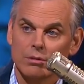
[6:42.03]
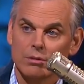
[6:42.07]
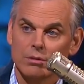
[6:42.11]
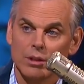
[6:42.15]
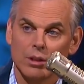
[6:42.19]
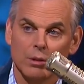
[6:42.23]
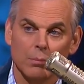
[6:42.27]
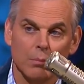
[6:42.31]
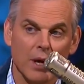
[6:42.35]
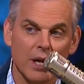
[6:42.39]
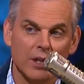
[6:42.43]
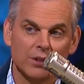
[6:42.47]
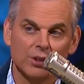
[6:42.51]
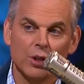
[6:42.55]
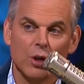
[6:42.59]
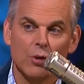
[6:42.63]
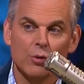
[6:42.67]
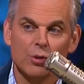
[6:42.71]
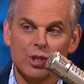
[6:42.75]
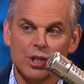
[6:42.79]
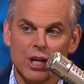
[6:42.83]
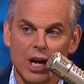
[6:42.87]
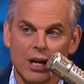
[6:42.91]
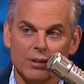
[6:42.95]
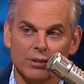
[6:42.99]
It makes no
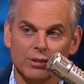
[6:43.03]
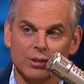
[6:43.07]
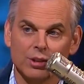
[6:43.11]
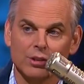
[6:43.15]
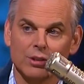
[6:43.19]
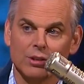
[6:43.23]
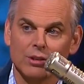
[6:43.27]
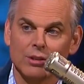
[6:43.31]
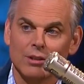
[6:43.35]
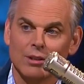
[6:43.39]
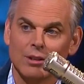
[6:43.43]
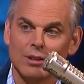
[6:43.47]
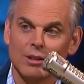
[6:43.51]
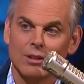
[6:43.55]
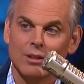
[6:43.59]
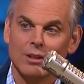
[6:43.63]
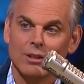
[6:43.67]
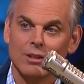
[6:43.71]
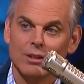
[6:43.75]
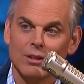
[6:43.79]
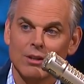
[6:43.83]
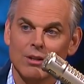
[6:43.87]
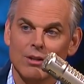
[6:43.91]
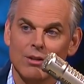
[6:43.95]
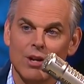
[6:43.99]
sense.
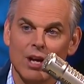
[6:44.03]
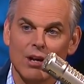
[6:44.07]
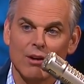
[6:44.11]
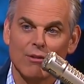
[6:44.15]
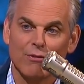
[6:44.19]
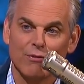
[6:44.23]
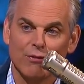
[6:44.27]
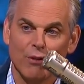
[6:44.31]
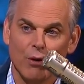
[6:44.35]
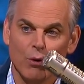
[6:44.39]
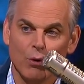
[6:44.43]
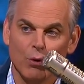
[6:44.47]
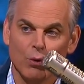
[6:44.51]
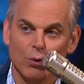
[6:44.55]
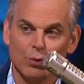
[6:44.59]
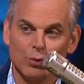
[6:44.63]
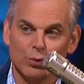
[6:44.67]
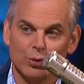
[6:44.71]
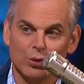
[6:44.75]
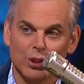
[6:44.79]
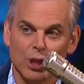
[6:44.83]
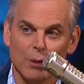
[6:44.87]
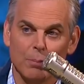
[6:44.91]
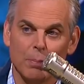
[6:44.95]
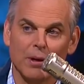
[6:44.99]
Nick
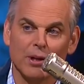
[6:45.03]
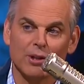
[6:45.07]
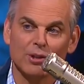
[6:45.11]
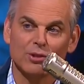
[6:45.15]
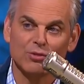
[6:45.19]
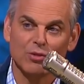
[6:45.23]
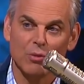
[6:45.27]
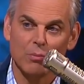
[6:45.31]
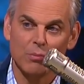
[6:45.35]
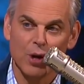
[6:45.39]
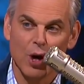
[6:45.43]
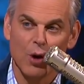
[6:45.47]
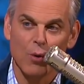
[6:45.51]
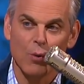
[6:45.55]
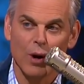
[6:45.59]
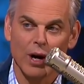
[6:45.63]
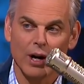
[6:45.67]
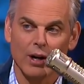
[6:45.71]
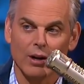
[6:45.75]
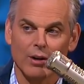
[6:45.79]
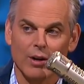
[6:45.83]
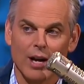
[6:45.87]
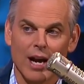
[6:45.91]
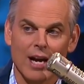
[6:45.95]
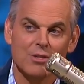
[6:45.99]
Foles appears from
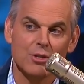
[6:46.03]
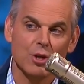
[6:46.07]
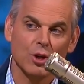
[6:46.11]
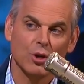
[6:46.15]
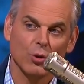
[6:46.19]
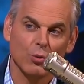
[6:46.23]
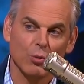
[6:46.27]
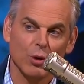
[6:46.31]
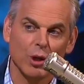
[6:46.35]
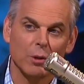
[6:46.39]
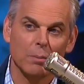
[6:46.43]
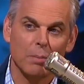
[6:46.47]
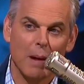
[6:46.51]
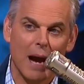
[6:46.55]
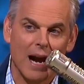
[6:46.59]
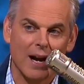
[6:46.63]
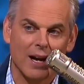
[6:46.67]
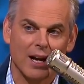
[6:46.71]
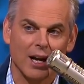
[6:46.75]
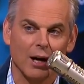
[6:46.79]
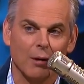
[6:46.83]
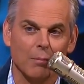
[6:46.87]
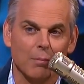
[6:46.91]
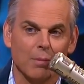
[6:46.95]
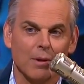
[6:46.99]
nowhere as a career
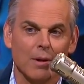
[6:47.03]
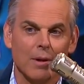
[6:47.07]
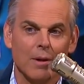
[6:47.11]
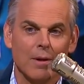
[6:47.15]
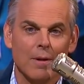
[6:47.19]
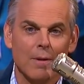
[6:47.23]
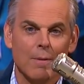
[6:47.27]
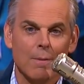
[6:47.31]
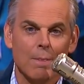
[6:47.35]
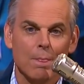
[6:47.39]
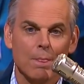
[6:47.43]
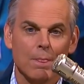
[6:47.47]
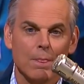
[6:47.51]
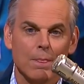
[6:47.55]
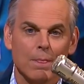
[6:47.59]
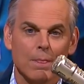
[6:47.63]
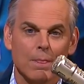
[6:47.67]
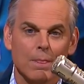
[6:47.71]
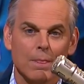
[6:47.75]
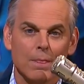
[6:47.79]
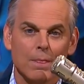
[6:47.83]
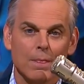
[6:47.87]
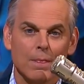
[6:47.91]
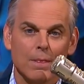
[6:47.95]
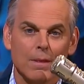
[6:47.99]
backup.
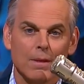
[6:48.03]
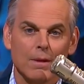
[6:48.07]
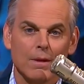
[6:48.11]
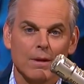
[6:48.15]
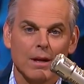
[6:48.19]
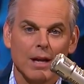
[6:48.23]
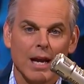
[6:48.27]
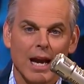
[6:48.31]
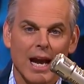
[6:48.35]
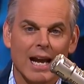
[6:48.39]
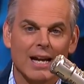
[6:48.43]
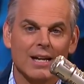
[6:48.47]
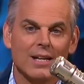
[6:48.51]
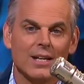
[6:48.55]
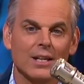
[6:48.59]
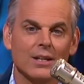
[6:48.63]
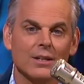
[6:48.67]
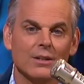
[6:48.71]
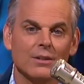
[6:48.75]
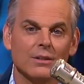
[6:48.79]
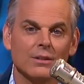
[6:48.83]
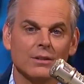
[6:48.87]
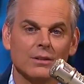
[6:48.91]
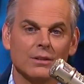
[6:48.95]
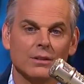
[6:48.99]
And
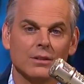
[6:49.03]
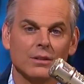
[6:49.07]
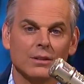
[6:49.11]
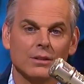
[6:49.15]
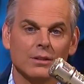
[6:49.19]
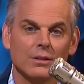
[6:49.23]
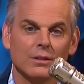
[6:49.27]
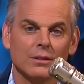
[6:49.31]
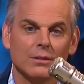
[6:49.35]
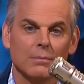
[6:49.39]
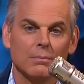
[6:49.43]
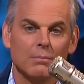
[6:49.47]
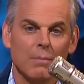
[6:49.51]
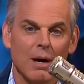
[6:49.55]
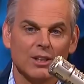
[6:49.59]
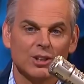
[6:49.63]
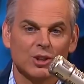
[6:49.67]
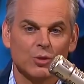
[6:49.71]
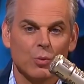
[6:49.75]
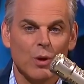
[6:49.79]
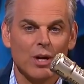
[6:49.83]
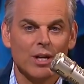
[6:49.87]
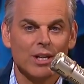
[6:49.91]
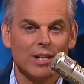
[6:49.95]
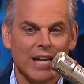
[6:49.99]
in
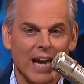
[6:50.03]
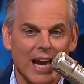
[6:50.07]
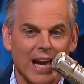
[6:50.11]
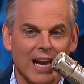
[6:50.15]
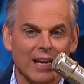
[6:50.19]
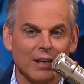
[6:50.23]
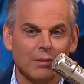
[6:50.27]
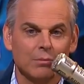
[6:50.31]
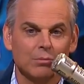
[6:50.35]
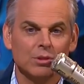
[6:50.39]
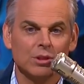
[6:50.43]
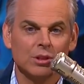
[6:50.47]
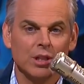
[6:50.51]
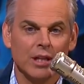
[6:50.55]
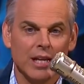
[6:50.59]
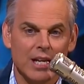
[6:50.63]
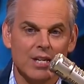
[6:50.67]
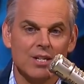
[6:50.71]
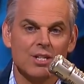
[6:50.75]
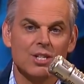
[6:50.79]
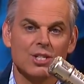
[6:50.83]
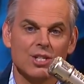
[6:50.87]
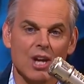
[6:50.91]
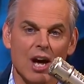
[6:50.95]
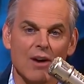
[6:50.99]
must-win games,
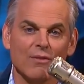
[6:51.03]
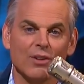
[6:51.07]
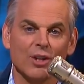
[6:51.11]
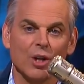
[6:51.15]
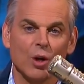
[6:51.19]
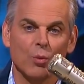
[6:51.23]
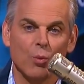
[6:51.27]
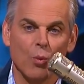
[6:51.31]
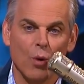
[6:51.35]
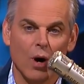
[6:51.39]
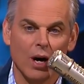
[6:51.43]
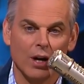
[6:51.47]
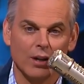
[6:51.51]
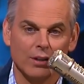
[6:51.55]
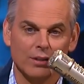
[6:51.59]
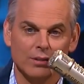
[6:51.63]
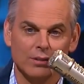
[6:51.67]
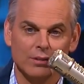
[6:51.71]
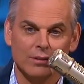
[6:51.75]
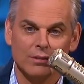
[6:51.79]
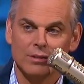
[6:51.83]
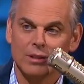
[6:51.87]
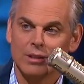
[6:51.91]
he's 7 and 1.